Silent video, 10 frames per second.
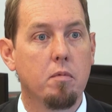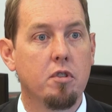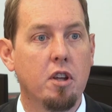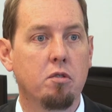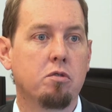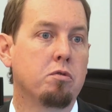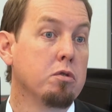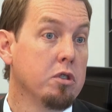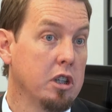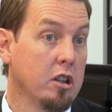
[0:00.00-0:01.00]
they
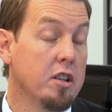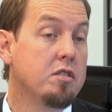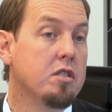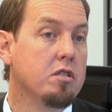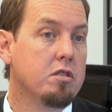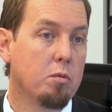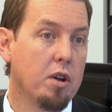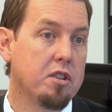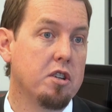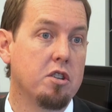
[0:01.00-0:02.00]
truly listened to
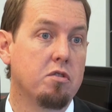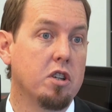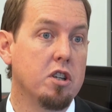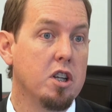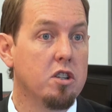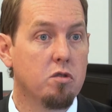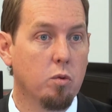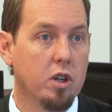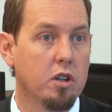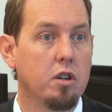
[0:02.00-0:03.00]
what the district needs
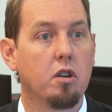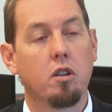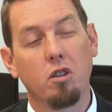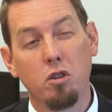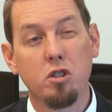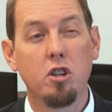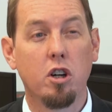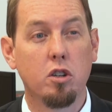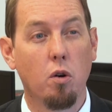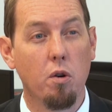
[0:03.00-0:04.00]
were, looked at
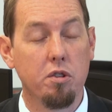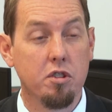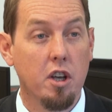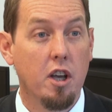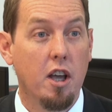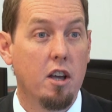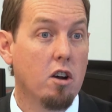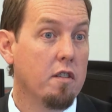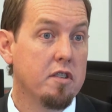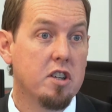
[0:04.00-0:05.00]
our goals, and
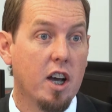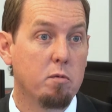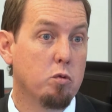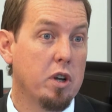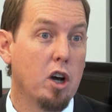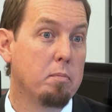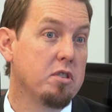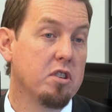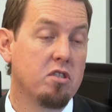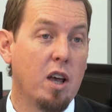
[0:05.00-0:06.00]
oftentimes would help
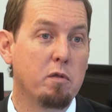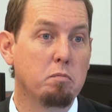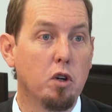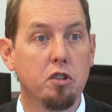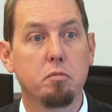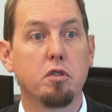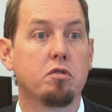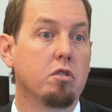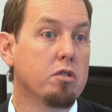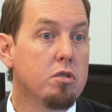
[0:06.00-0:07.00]
us examine multiple
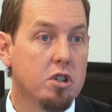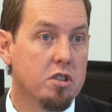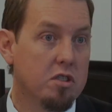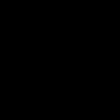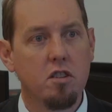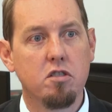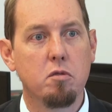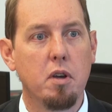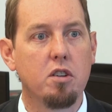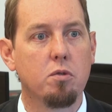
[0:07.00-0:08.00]
solutions just
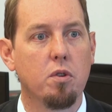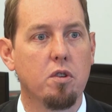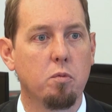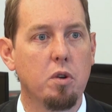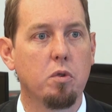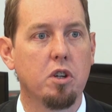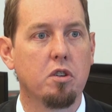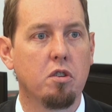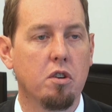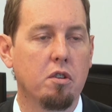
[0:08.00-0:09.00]
to make sure that we
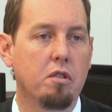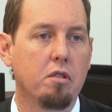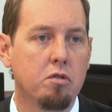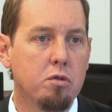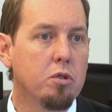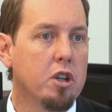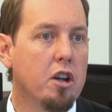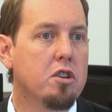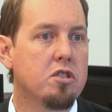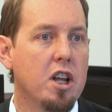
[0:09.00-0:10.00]
were truly
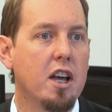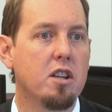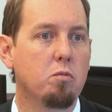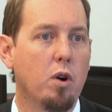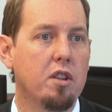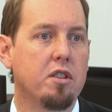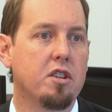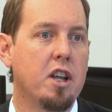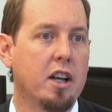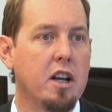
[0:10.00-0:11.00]
understanding what the
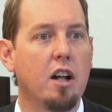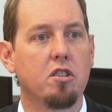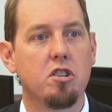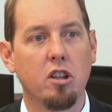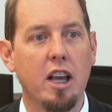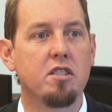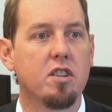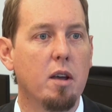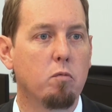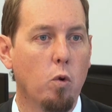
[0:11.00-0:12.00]
technology
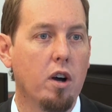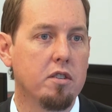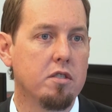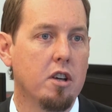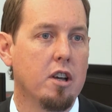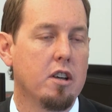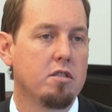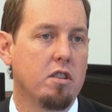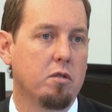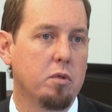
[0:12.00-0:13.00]
landscape was
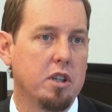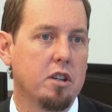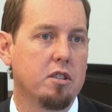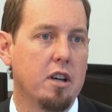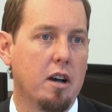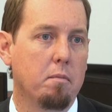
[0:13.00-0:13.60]
so that we could